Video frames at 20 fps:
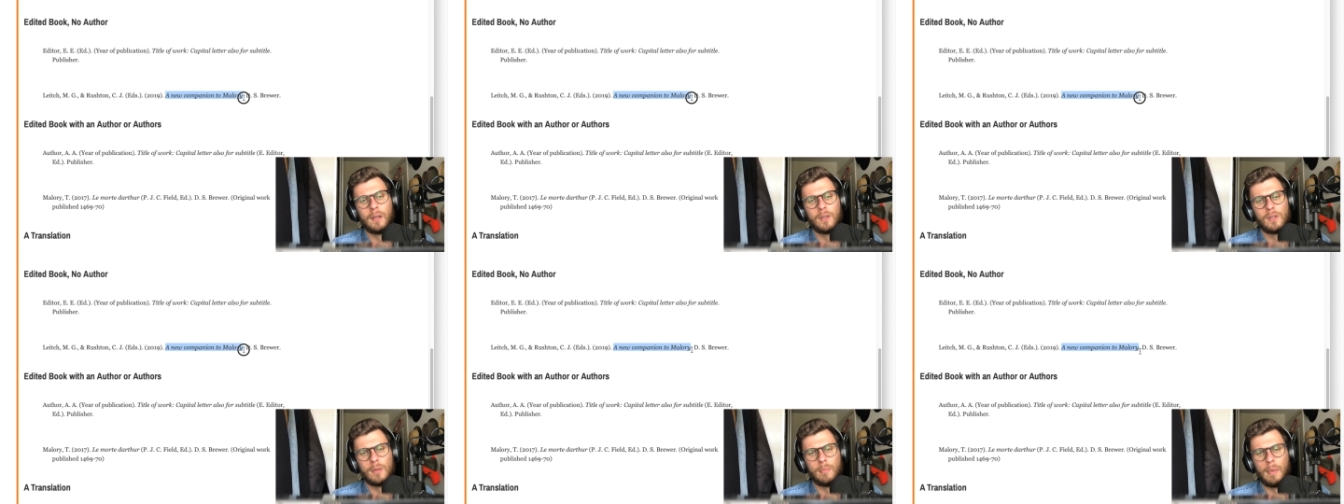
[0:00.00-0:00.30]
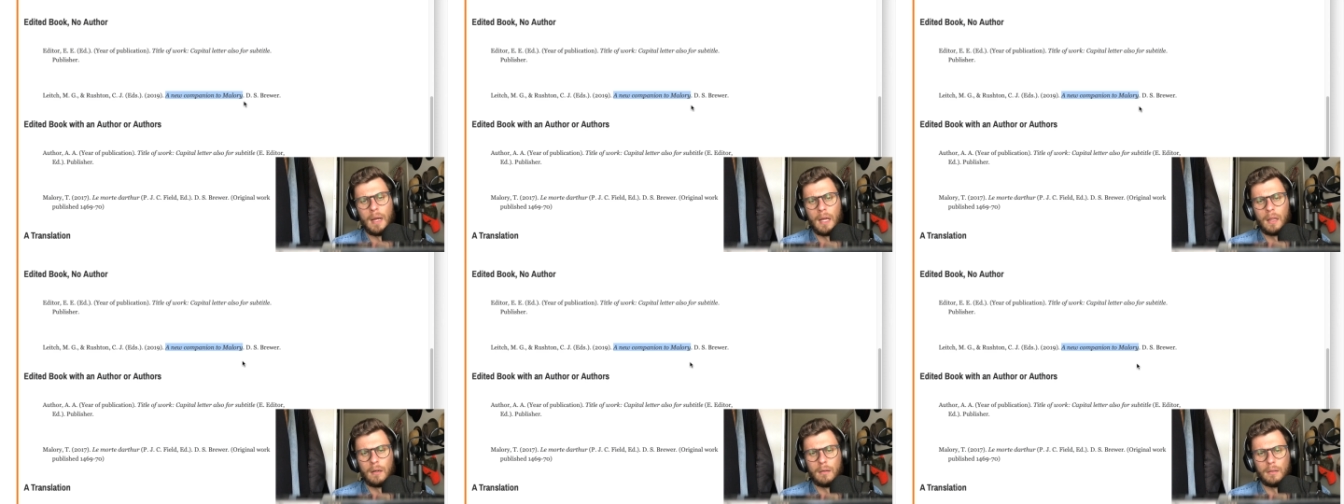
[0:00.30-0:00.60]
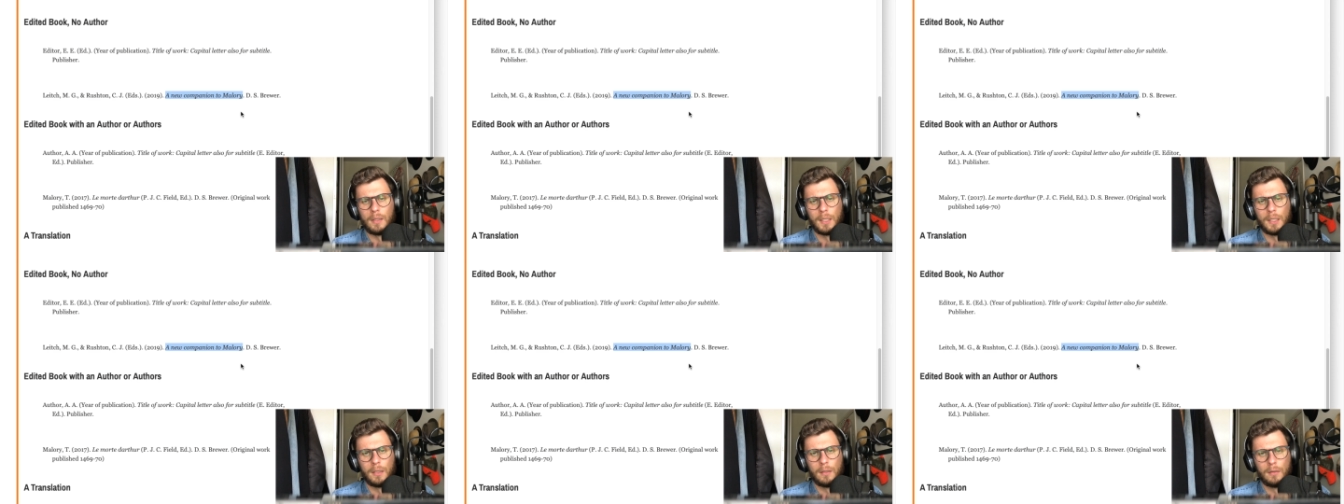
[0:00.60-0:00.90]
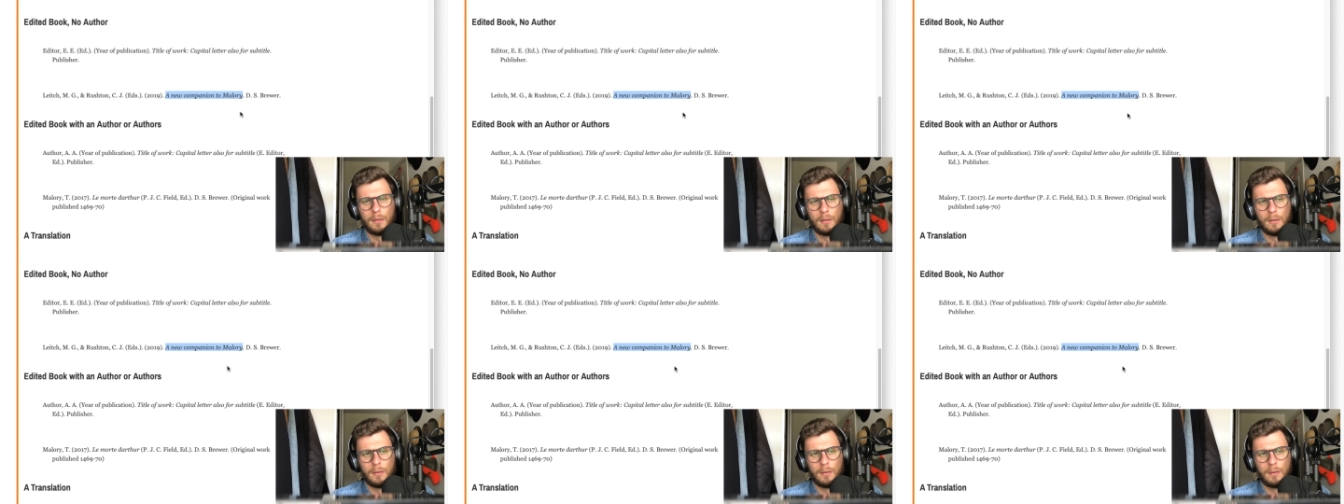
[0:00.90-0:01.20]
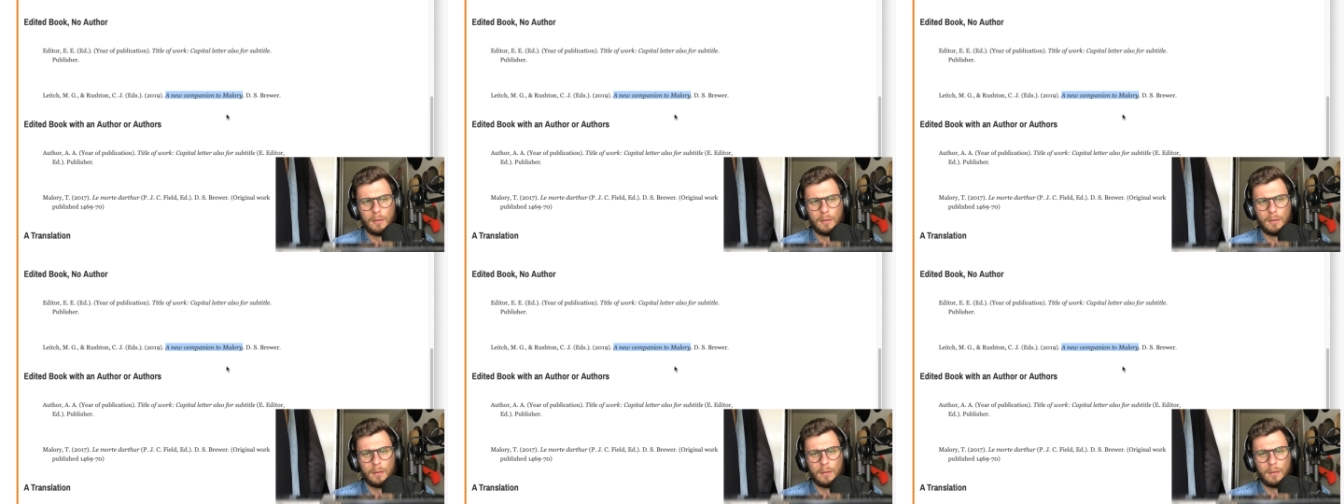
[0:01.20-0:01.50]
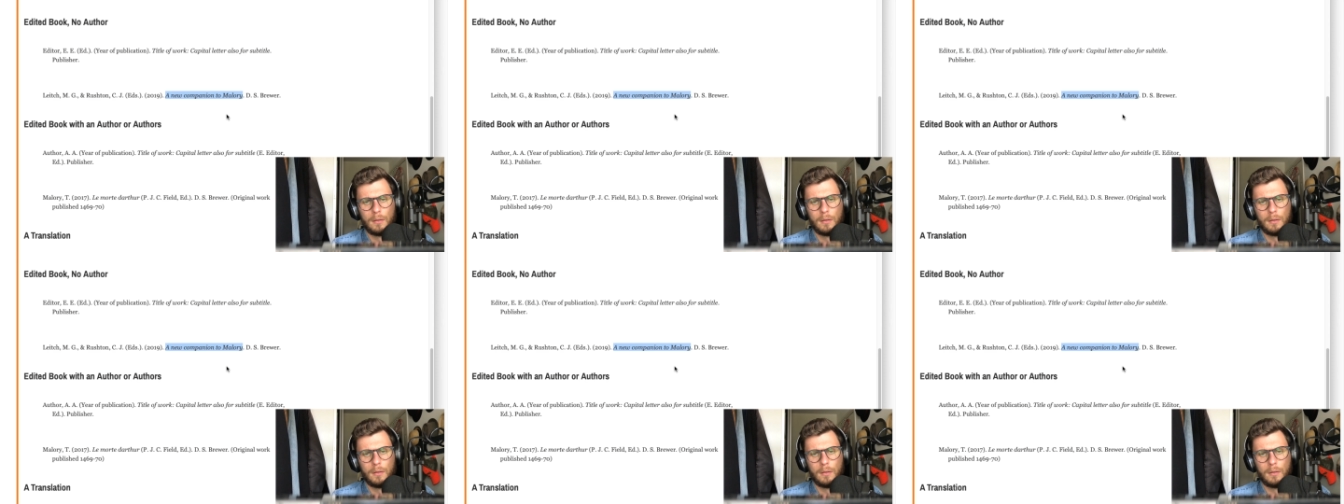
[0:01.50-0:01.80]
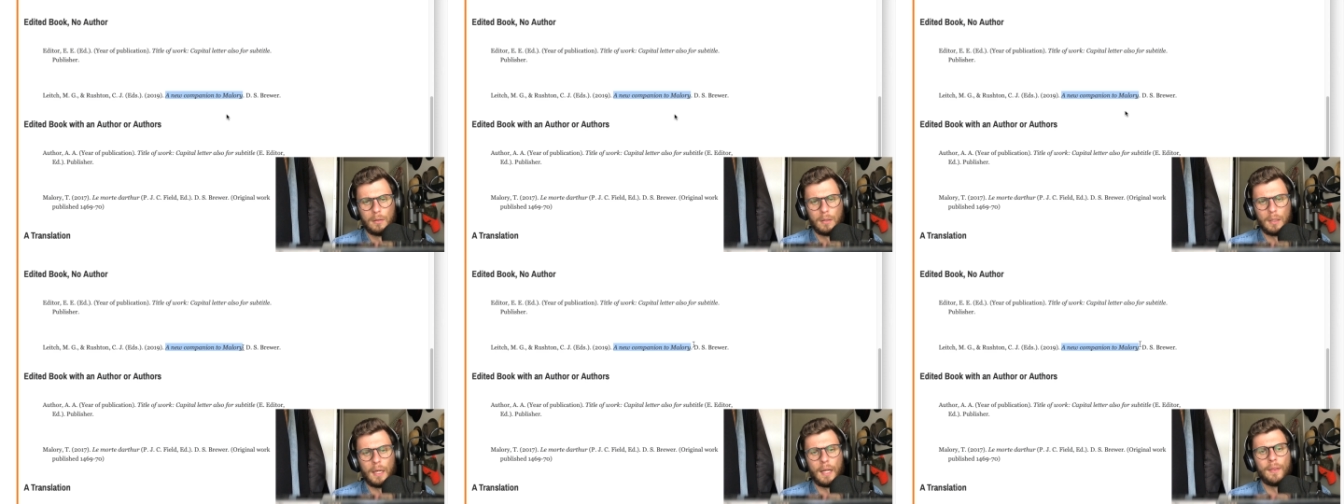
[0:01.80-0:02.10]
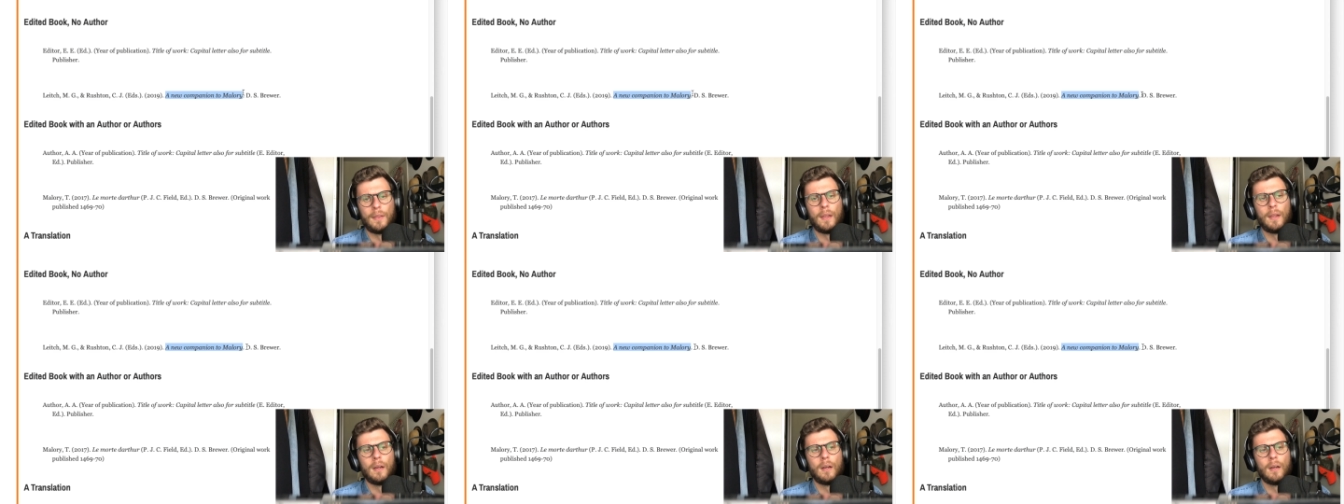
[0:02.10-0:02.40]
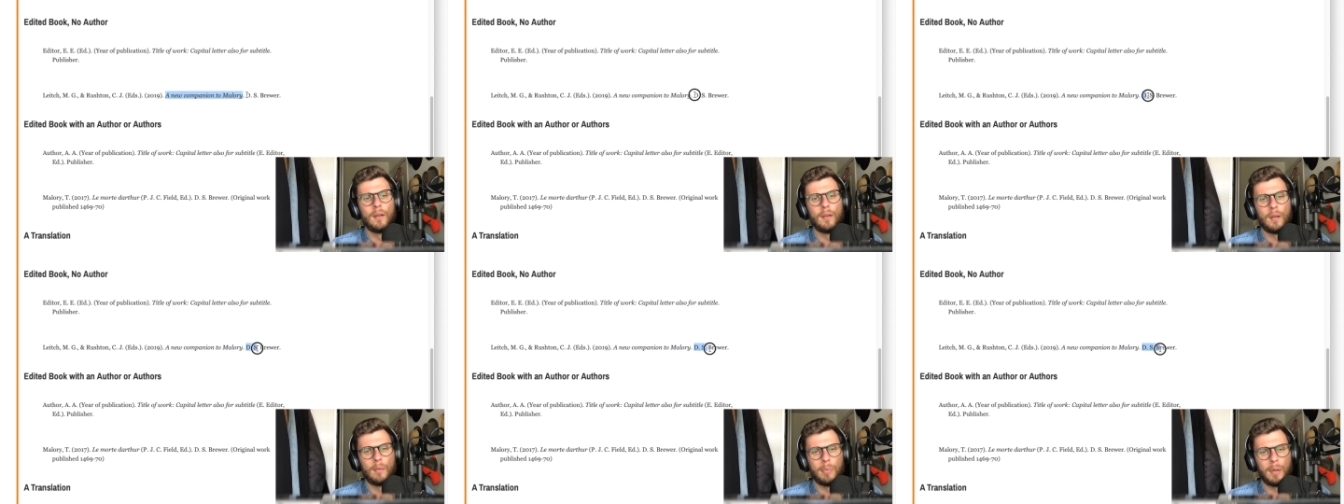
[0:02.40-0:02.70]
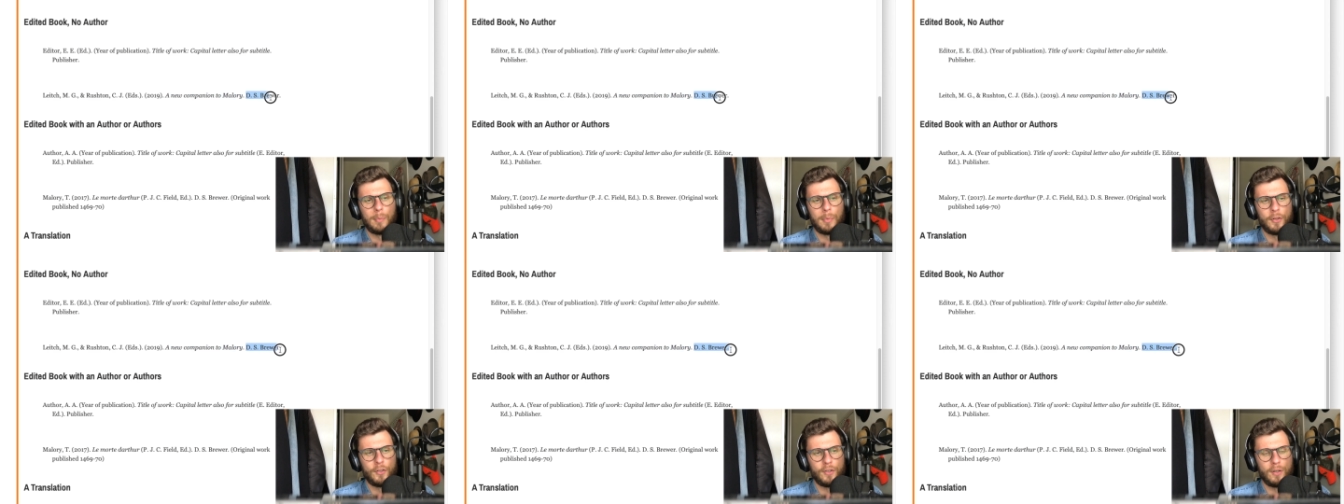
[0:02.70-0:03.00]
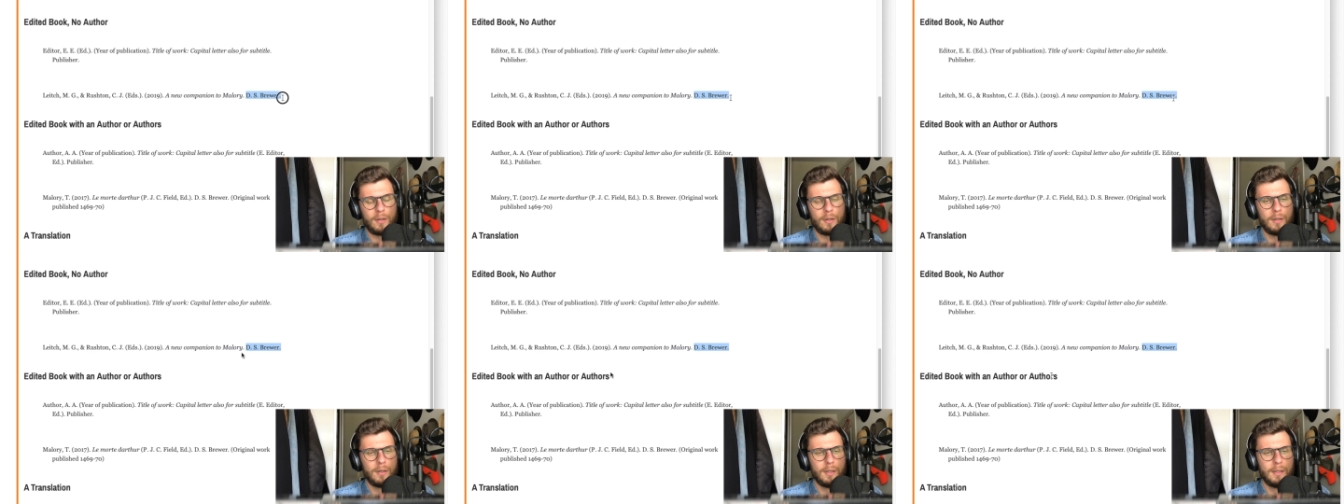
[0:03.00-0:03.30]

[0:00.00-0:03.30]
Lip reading: Mallory, and then the publisher.